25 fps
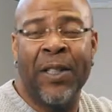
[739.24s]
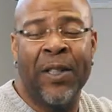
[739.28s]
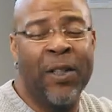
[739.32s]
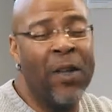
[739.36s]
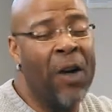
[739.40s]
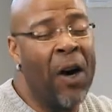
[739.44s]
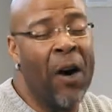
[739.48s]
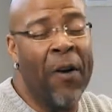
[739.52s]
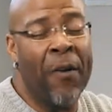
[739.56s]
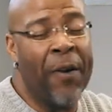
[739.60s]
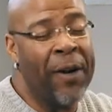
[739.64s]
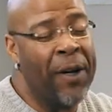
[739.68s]

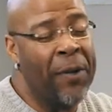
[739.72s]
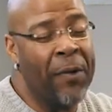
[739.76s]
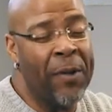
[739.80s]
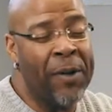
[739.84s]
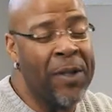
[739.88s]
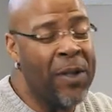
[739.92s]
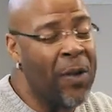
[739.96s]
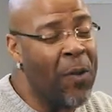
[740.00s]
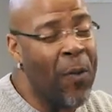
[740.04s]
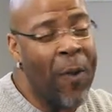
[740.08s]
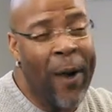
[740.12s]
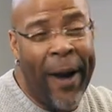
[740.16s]
already
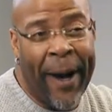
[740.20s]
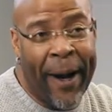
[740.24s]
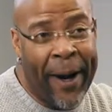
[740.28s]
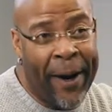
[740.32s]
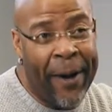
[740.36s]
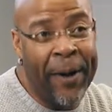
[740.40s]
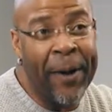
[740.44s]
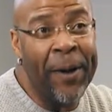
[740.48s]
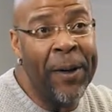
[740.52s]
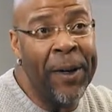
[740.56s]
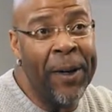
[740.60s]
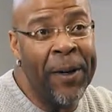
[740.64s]
was
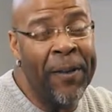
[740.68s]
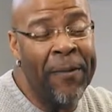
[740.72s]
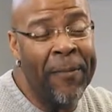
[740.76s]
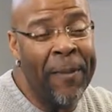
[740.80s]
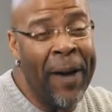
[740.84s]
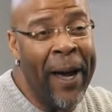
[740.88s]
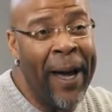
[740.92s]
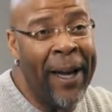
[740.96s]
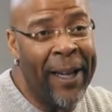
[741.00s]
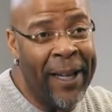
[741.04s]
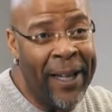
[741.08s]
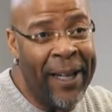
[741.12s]
aware of
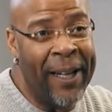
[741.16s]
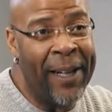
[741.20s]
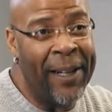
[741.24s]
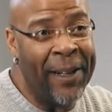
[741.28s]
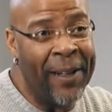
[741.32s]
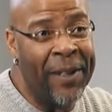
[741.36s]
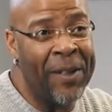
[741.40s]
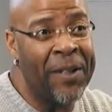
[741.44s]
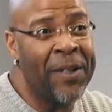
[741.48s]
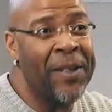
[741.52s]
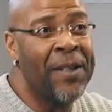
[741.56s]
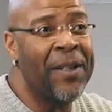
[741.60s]
my
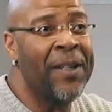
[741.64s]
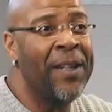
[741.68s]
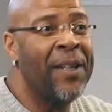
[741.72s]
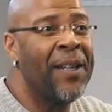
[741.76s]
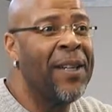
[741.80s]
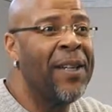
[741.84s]
ears,